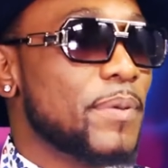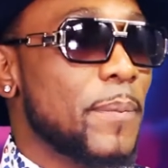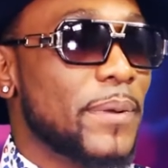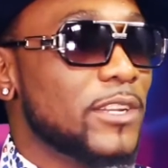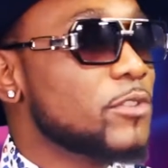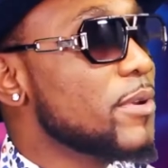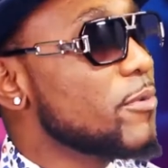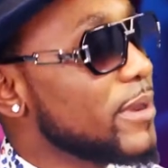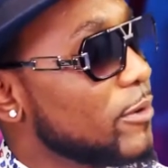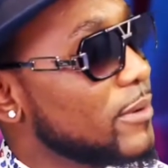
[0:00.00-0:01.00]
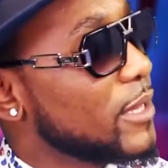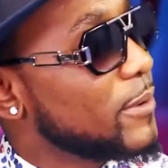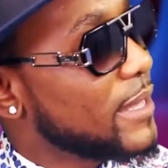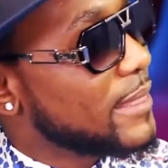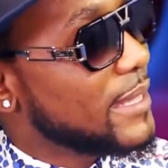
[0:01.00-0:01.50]
people need to be real with
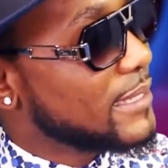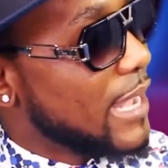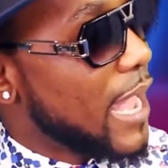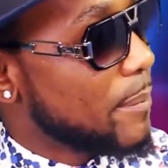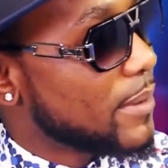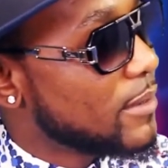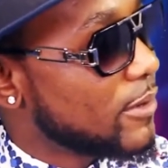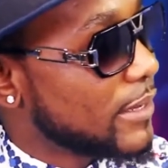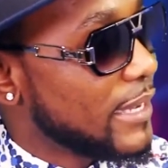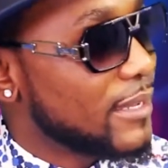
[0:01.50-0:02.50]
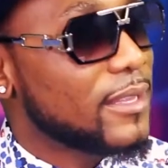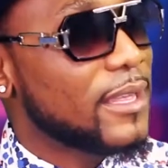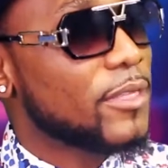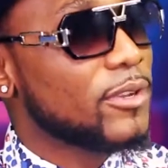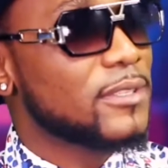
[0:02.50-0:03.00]
the way things happen. Okay,
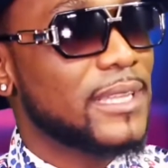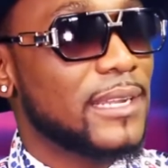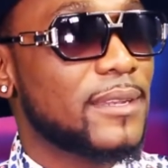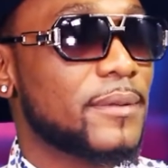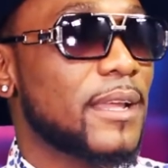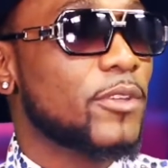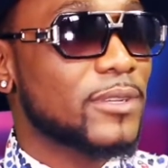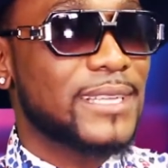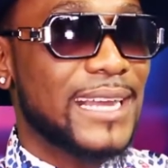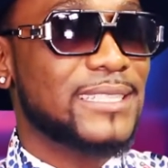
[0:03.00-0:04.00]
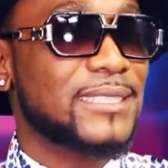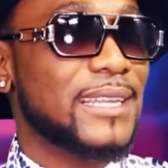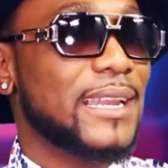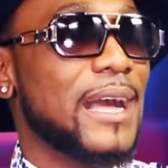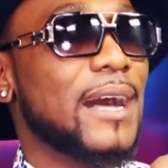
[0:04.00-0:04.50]
those
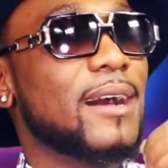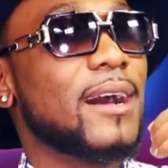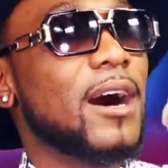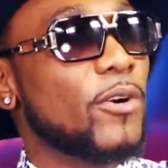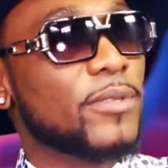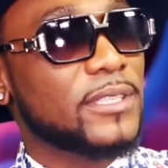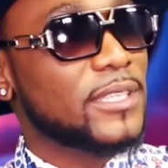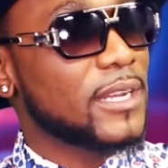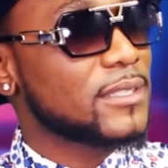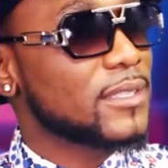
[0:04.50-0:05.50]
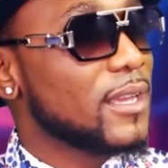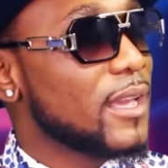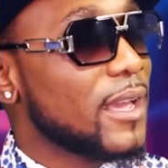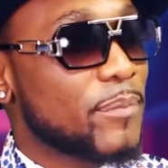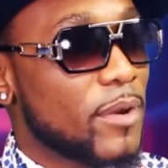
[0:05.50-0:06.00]
artists that are on the charts
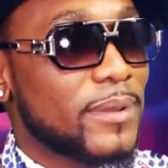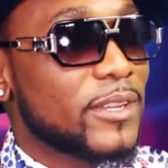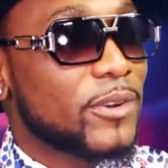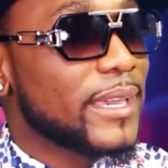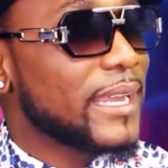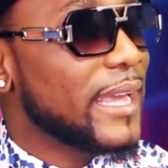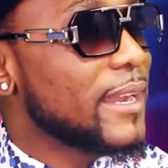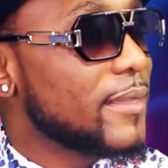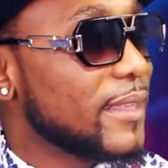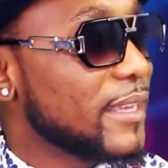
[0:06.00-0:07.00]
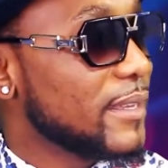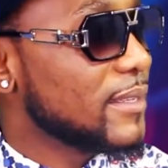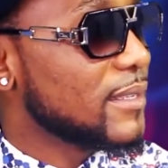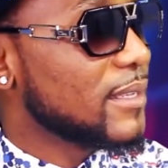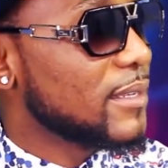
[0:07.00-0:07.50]
probably don't get anything.
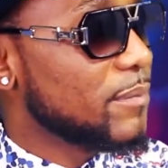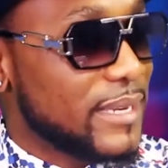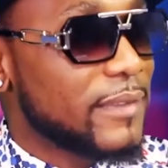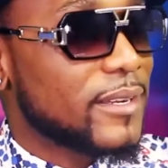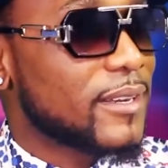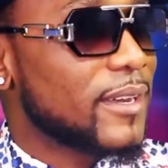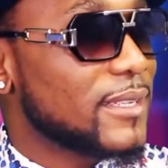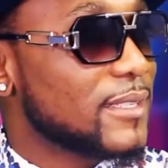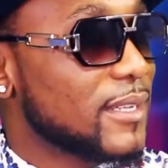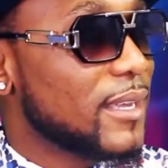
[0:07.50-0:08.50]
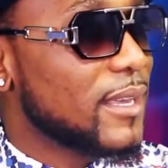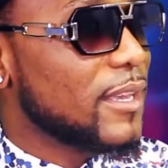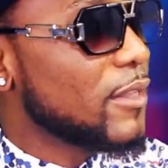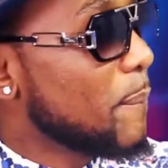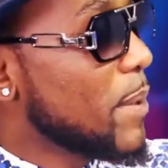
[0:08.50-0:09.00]
Believe it or not,
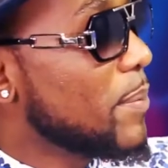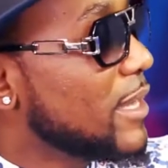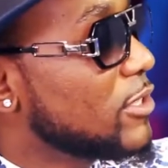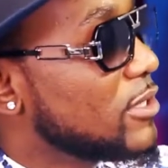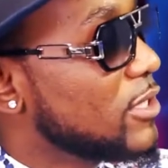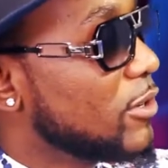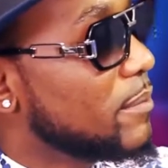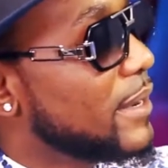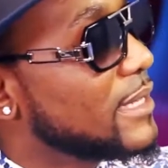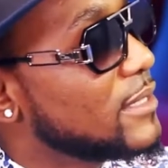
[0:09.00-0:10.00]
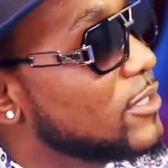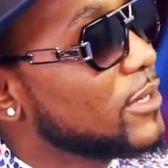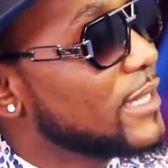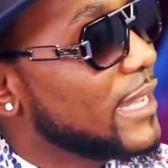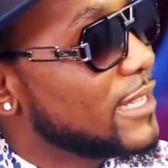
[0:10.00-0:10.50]
the people that you see on banners
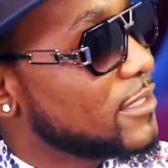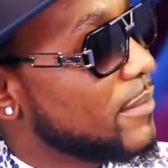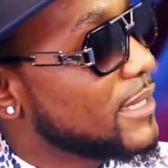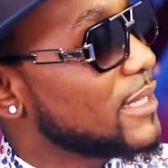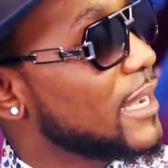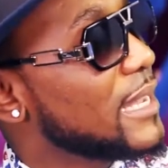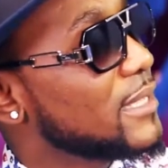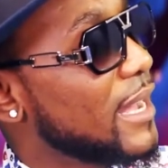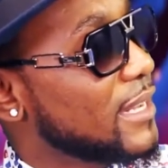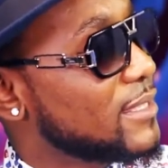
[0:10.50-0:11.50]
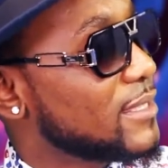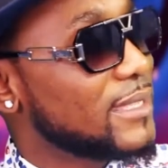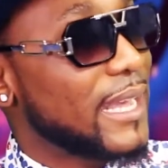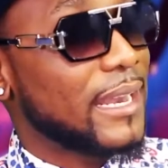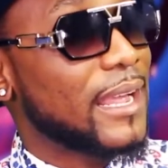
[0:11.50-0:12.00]
don't get as much as the
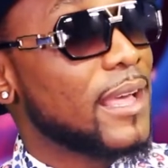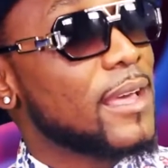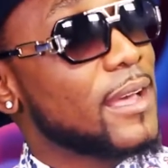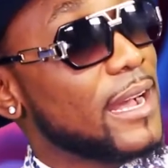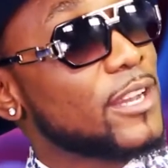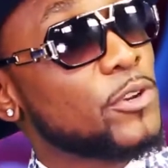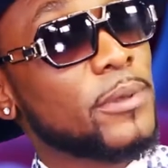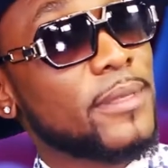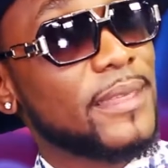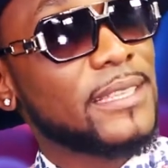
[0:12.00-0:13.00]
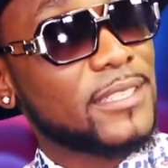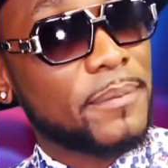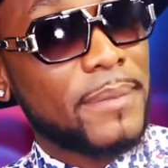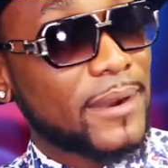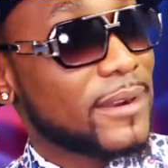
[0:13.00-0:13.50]
artists that are doing things in
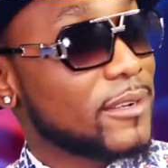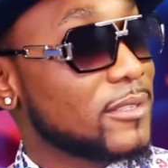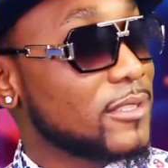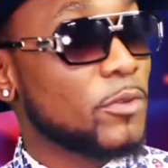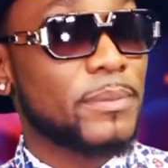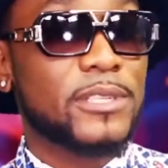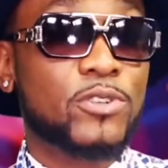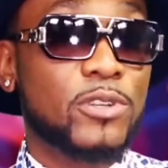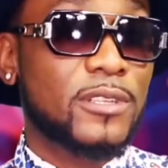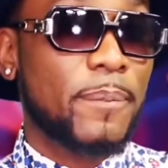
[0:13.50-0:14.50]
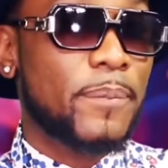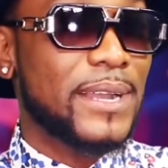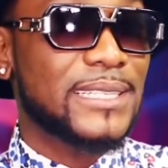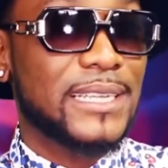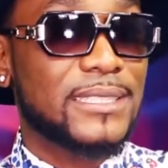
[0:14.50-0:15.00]
the background. You'll be so
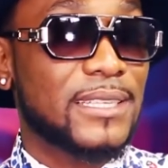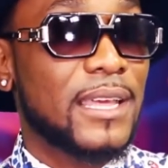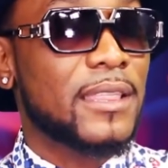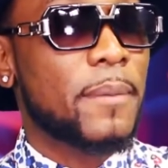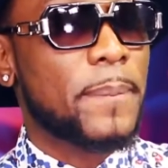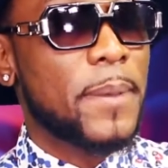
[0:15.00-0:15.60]
surprised that the